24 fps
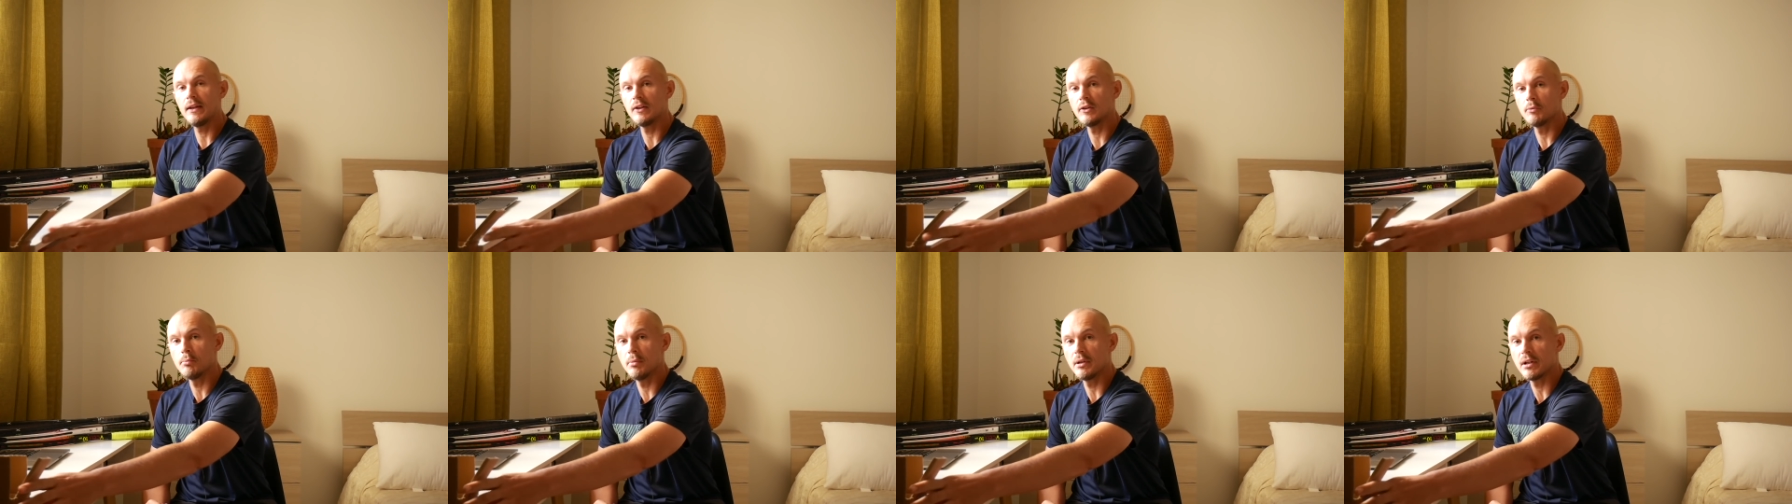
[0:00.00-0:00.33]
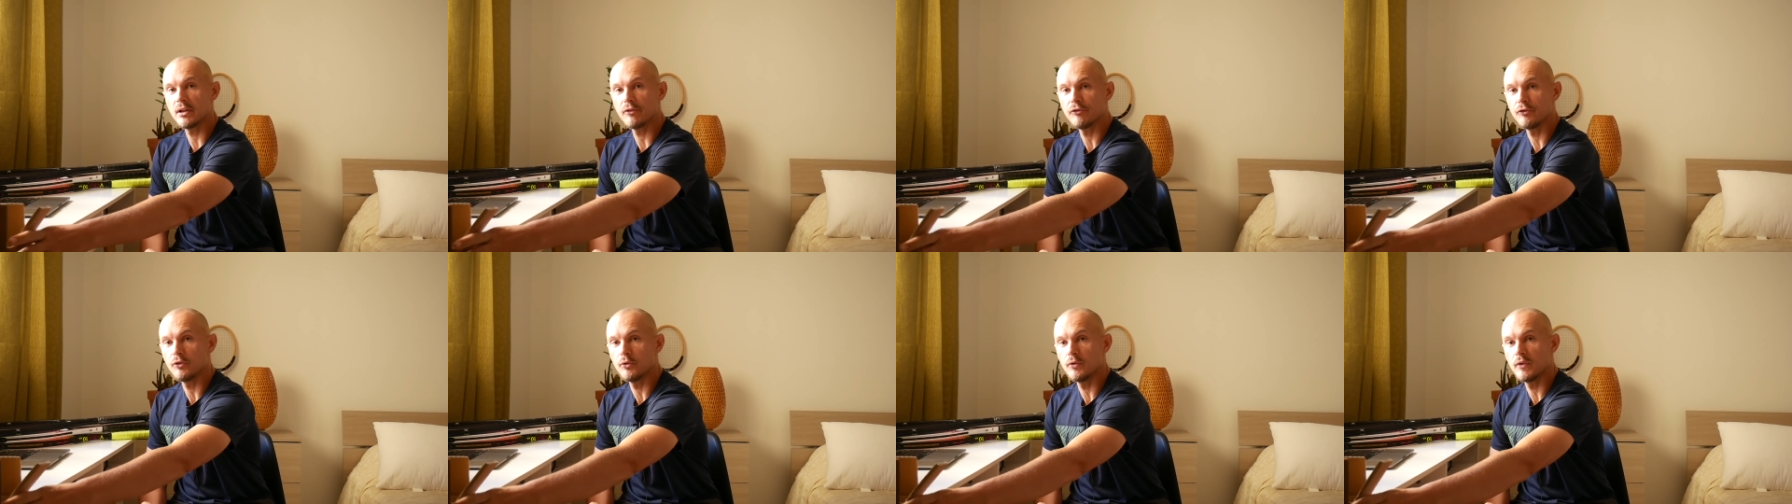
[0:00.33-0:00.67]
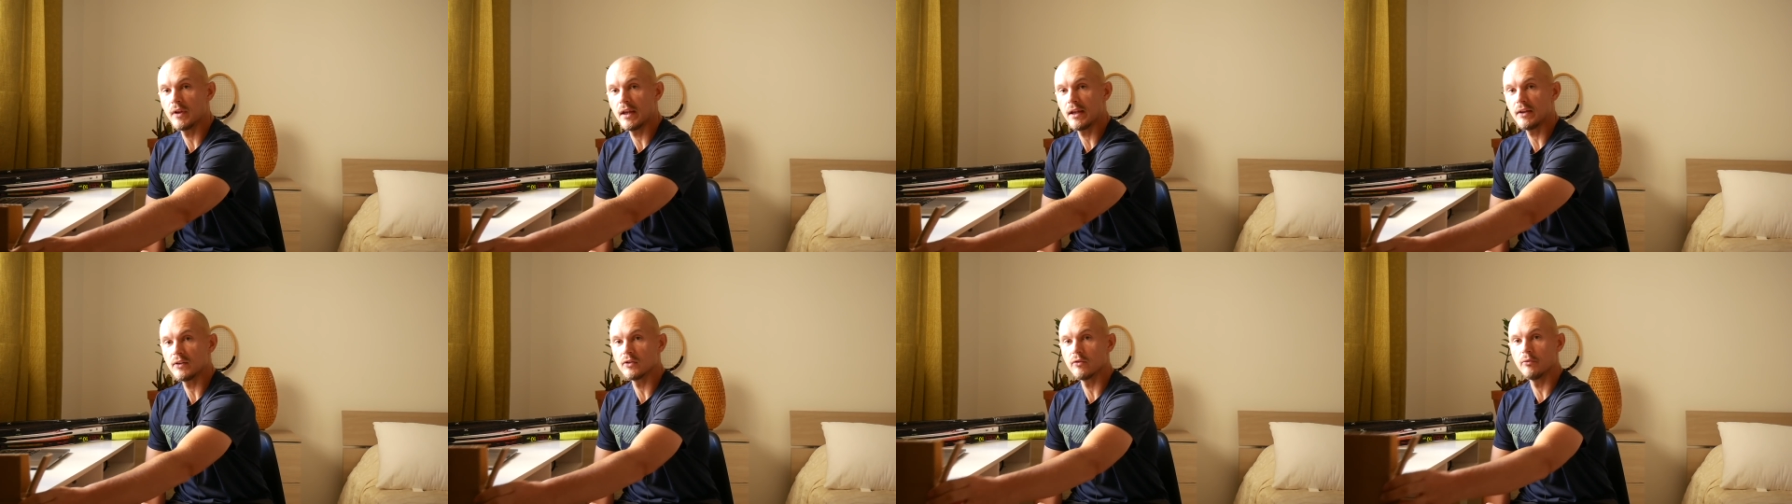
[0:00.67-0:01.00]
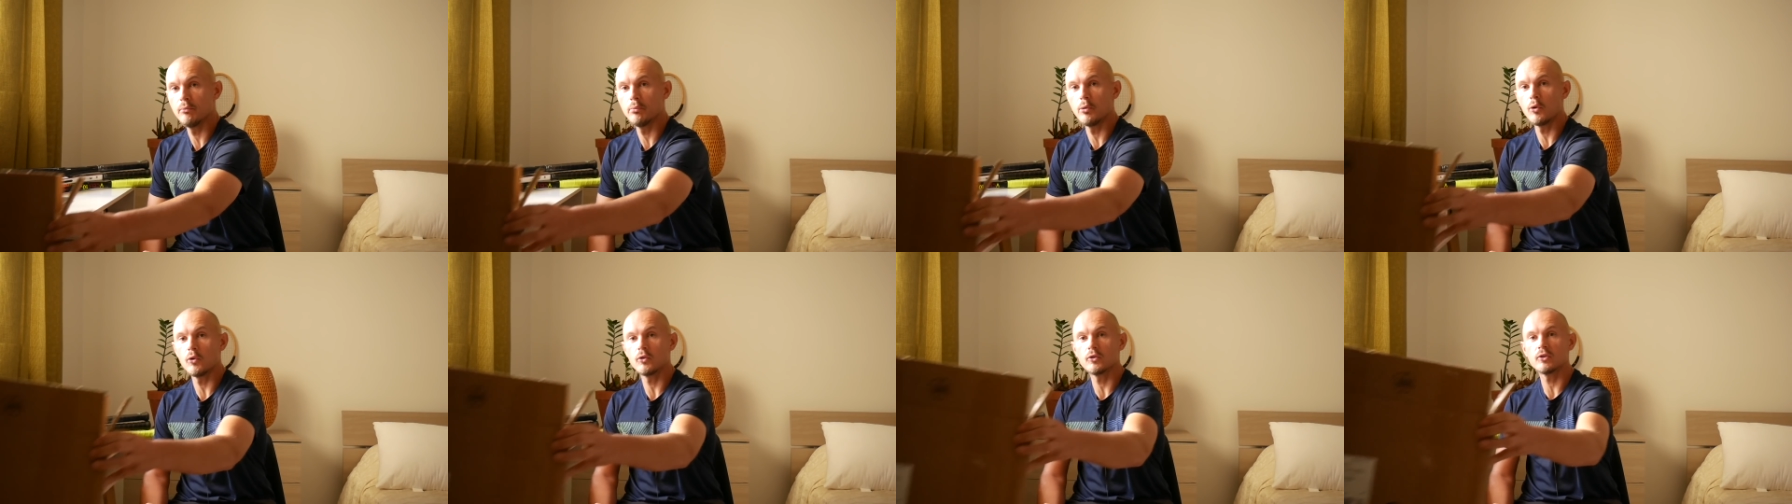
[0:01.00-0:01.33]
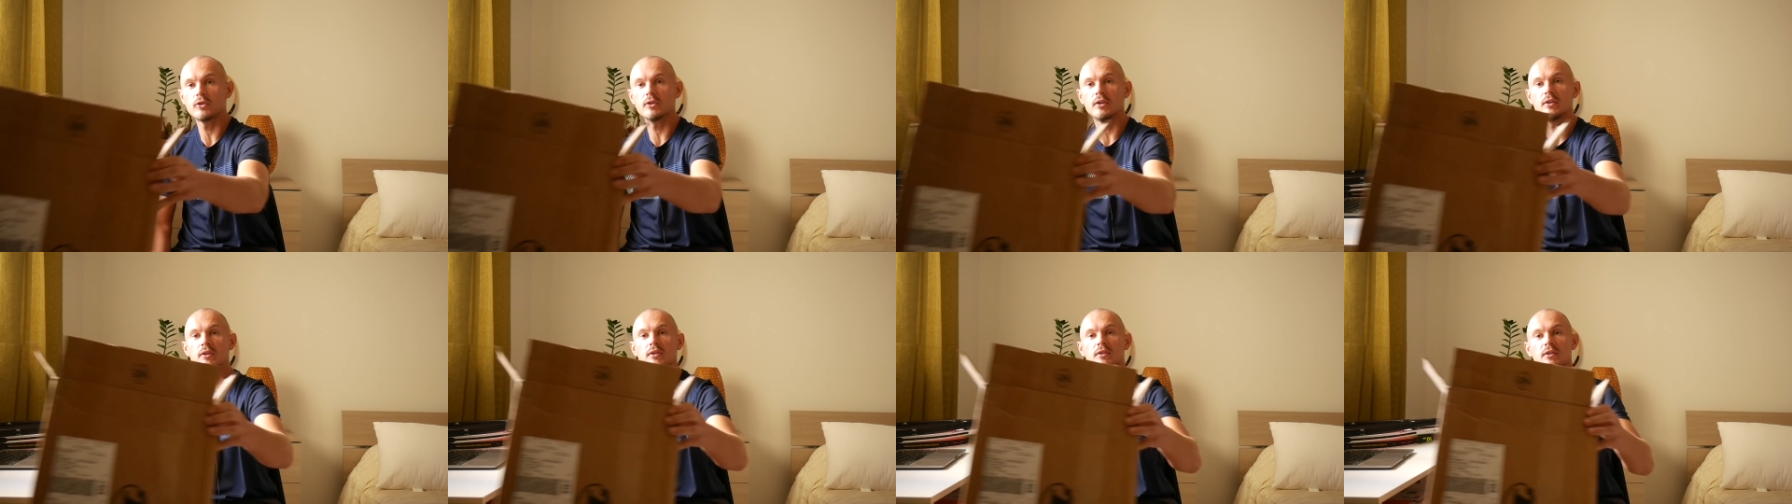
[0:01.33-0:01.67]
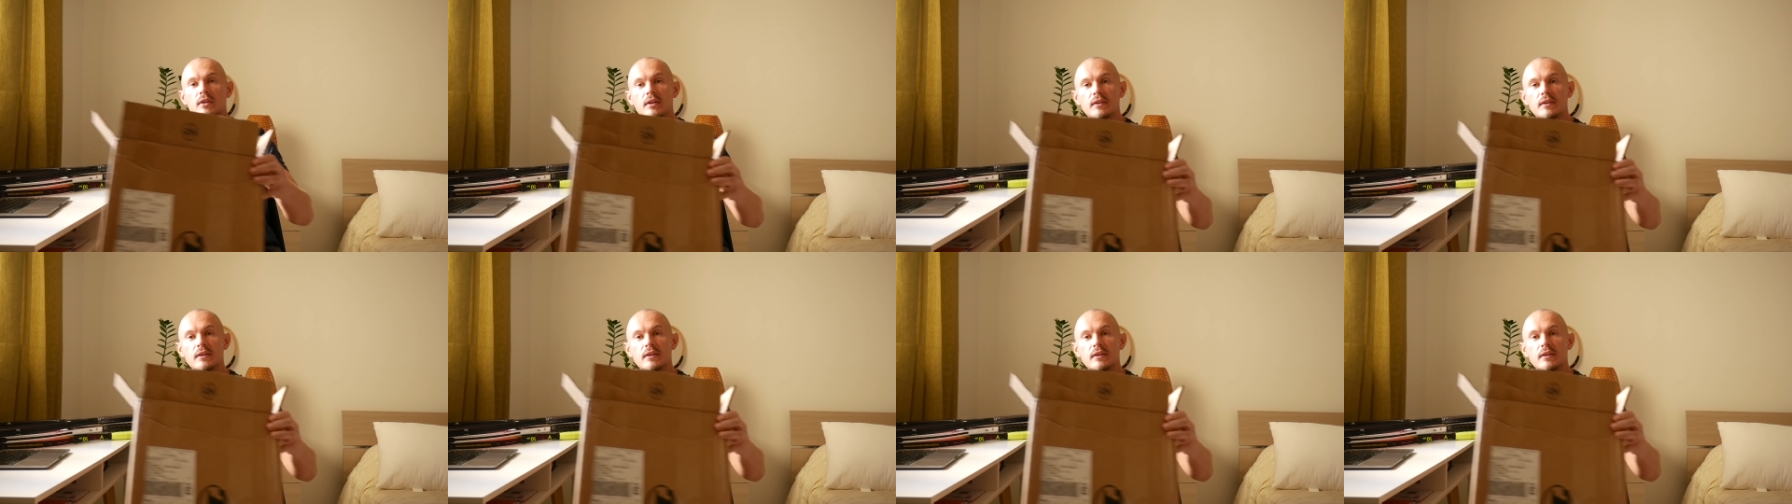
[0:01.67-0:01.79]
It's been a few days of boxes.